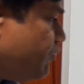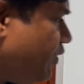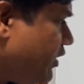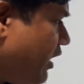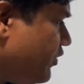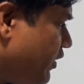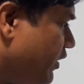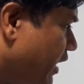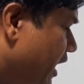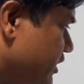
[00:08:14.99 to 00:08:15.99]

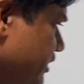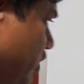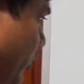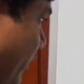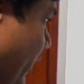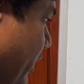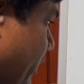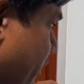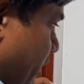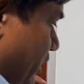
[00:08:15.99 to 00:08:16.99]
180. Look at that.
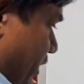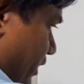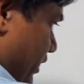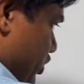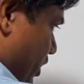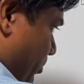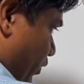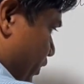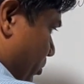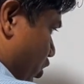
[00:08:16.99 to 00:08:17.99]
The shape
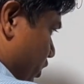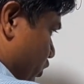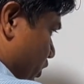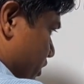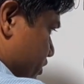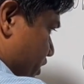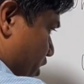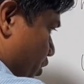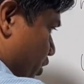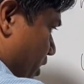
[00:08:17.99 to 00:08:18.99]
of the molecule is
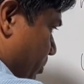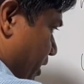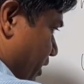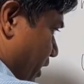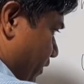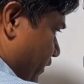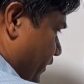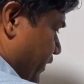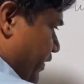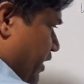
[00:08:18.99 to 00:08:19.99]
trigonal planar
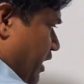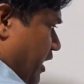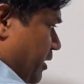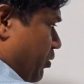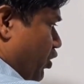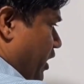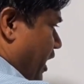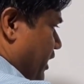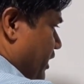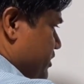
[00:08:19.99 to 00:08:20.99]
and the bond
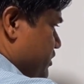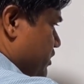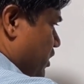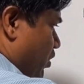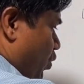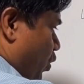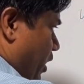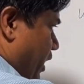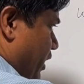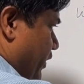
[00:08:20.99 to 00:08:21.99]
angle is
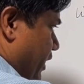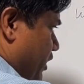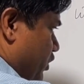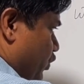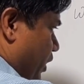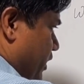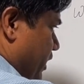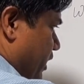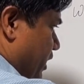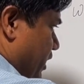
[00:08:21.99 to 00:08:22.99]

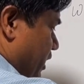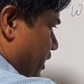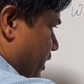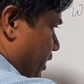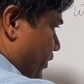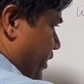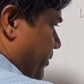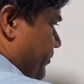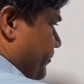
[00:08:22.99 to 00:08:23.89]
120 degree.